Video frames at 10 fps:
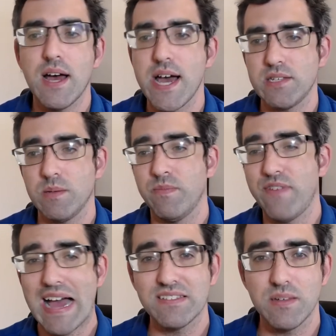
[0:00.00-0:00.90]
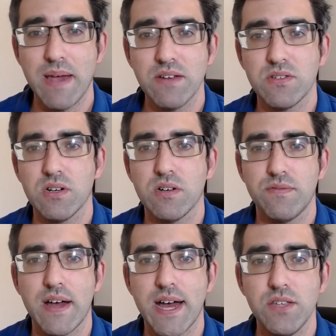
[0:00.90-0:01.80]
some vast amount of
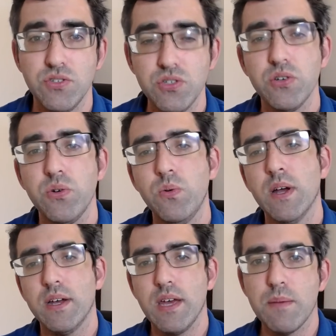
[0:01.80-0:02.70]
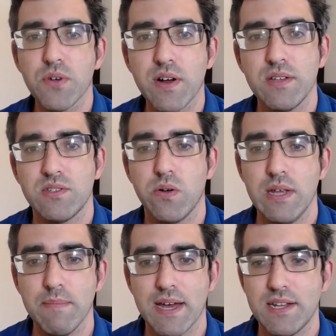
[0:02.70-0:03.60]
new immigrants,
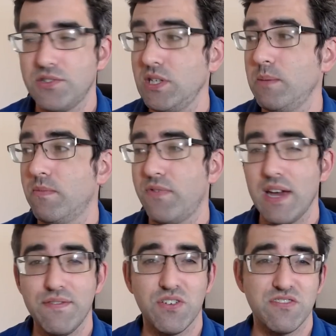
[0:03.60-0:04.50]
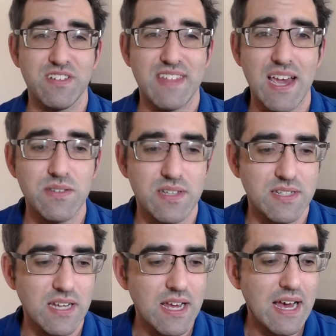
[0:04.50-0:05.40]
Olim Chadashim, 500,000.
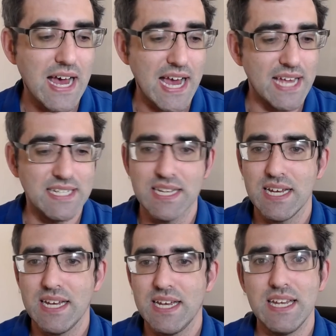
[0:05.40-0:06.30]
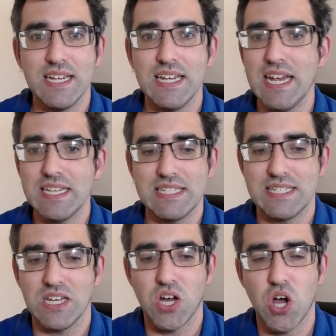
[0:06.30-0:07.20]
And its
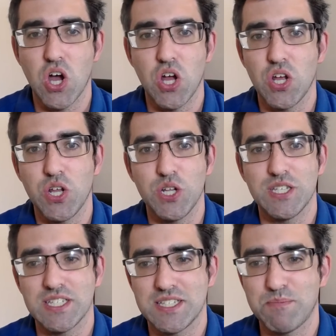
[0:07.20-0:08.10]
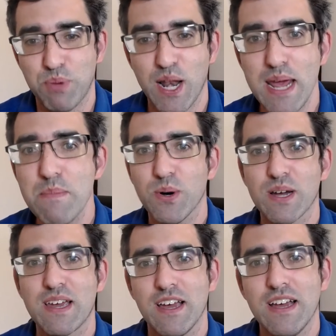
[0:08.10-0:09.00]
playbook
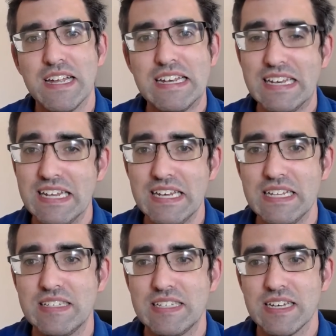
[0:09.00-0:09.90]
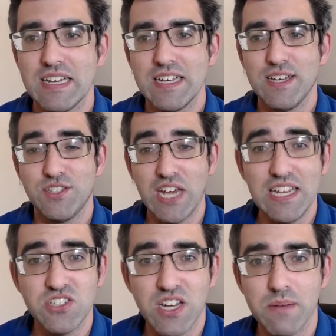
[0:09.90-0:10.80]
needs
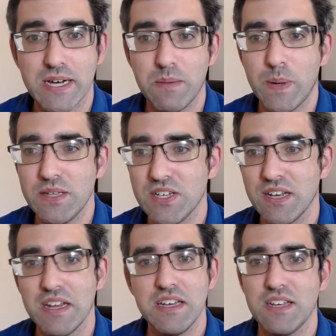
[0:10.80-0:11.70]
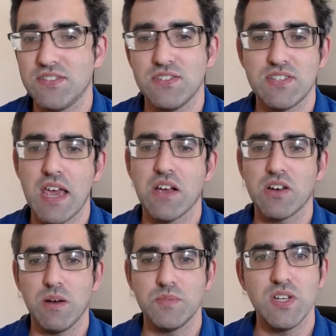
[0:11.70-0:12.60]
changing, in my opinion. It's just saying,
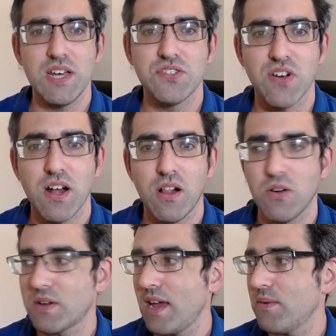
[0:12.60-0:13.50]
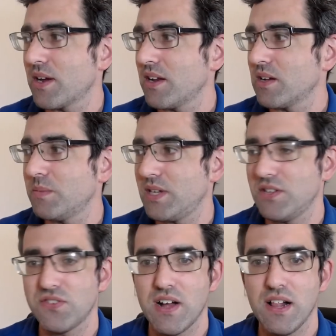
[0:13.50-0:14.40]
come to Israel. Okay, we're going to come to
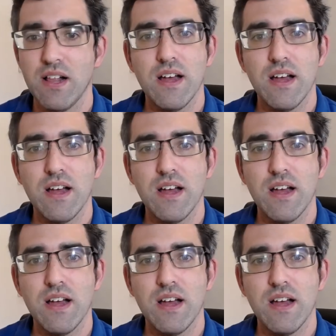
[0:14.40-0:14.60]
Israel